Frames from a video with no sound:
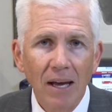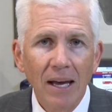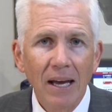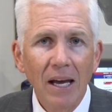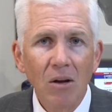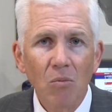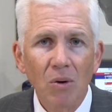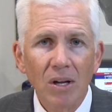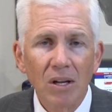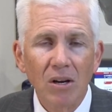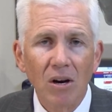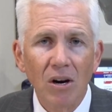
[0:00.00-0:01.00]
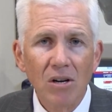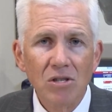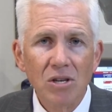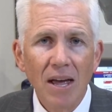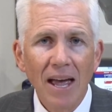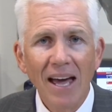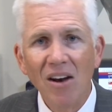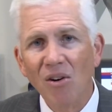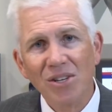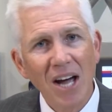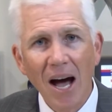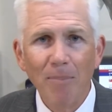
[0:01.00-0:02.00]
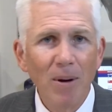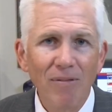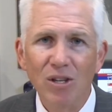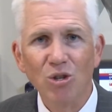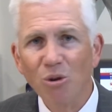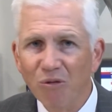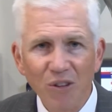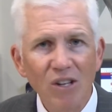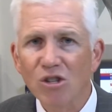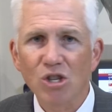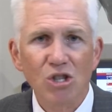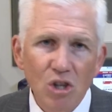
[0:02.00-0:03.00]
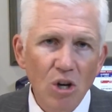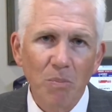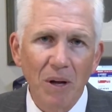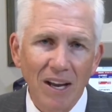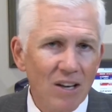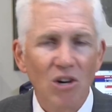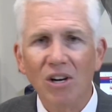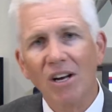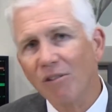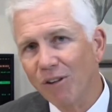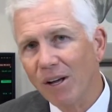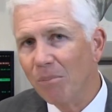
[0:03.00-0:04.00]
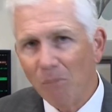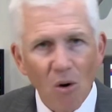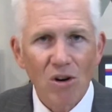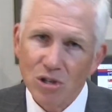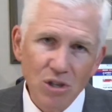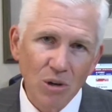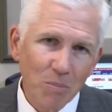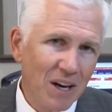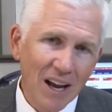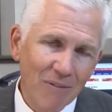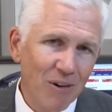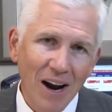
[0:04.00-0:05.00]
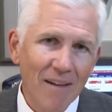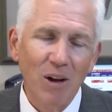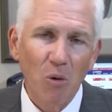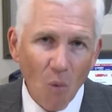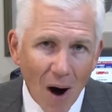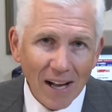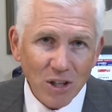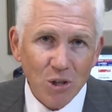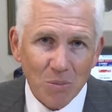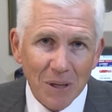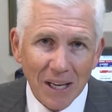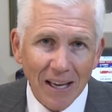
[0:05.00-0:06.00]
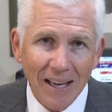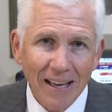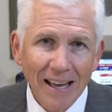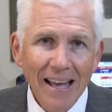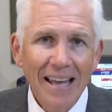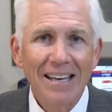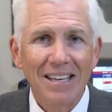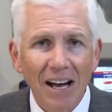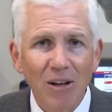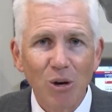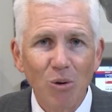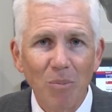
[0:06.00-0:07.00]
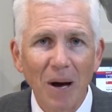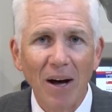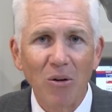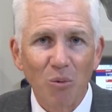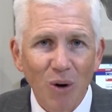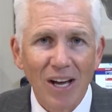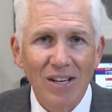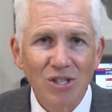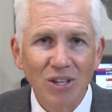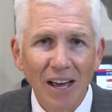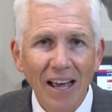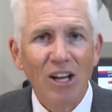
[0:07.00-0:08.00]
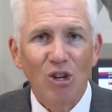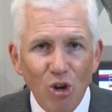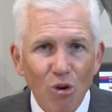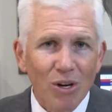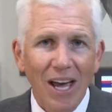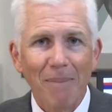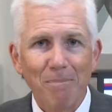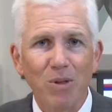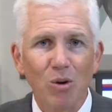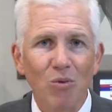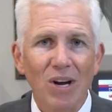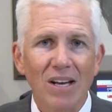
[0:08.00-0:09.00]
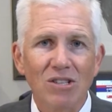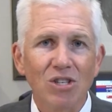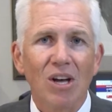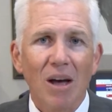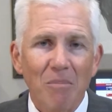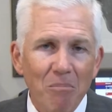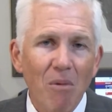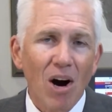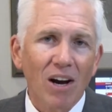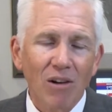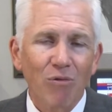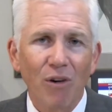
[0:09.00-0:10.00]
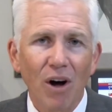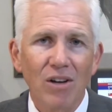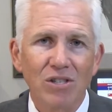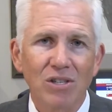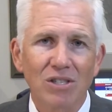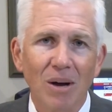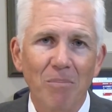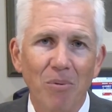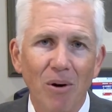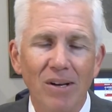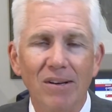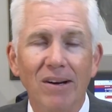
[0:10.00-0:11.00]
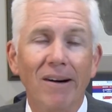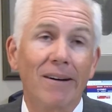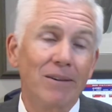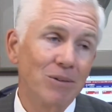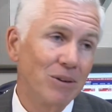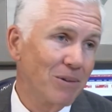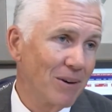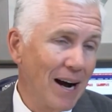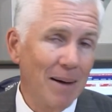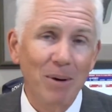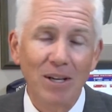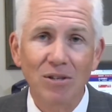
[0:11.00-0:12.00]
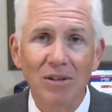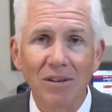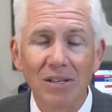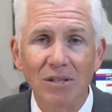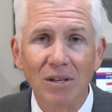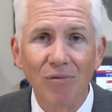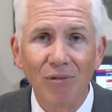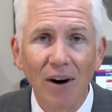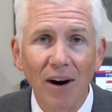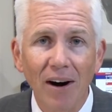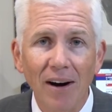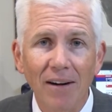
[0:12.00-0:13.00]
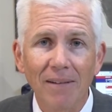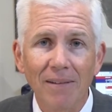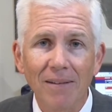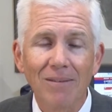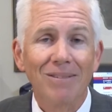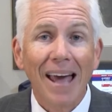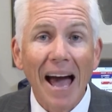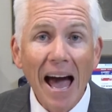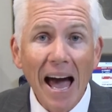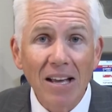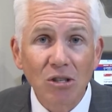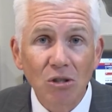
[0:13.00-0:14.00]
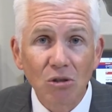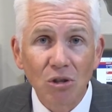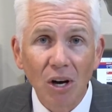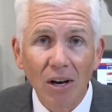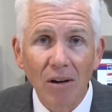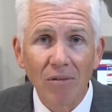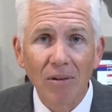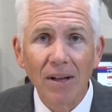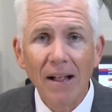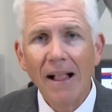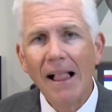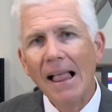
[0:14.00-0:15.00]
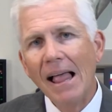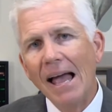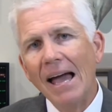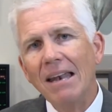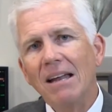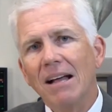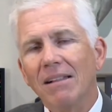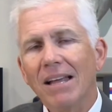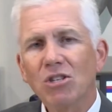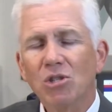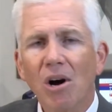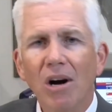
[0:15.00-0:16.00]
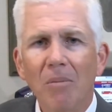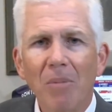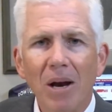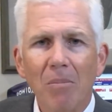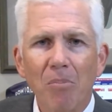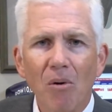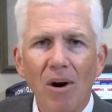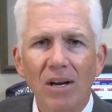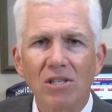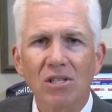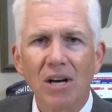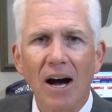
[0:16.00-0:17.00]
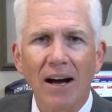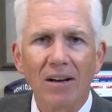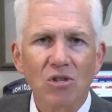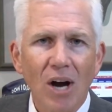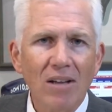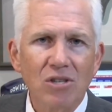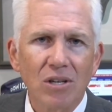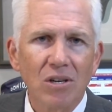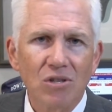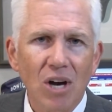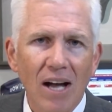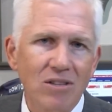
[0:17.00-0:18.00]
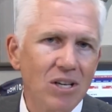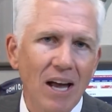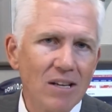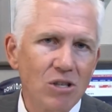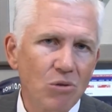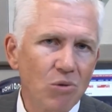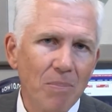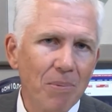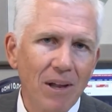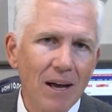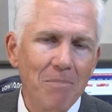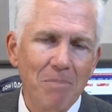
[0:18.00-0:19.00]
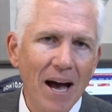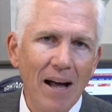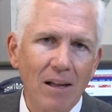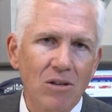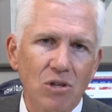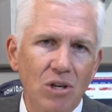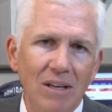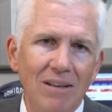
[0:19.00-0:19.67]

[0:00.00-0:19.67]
It really hurts, and on top of it, you feel stupid, and you're going to feel more stupid after having watched me tell you about risk. You kept the risk, market falls at some point, and you go, oh, crap, I should have listened to Farr. Yes, you should have. And let's talk about a boring stock. Johnson & Johnson has a AAA balance sheet.